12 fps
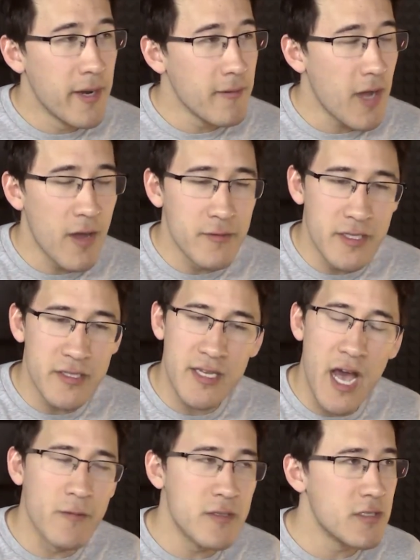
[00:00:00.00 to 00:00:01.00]
But I, I was
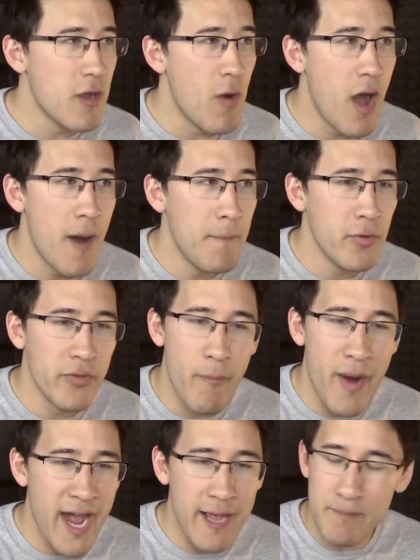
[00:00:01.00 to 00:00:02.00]
just, I was so
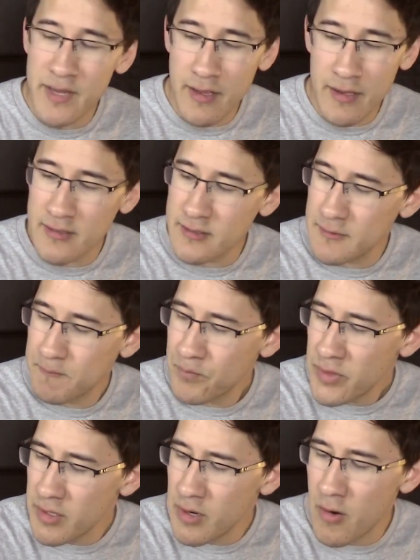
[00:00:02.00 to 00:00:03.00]
humbled by it because
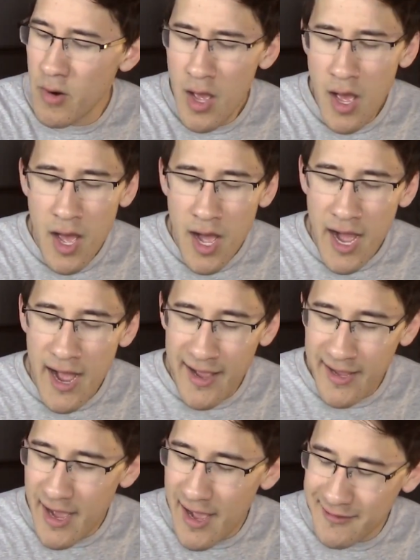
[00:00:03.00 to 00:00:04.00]
you know,
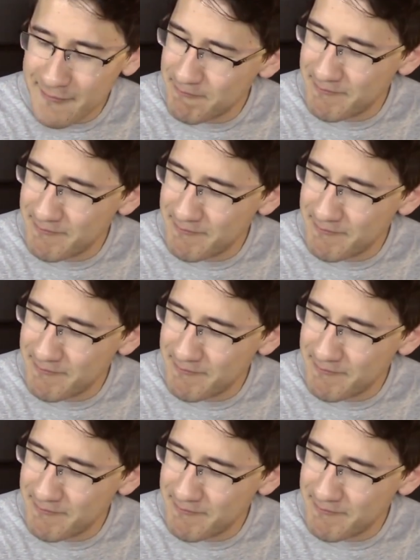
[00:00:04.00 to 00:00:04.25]
I, I,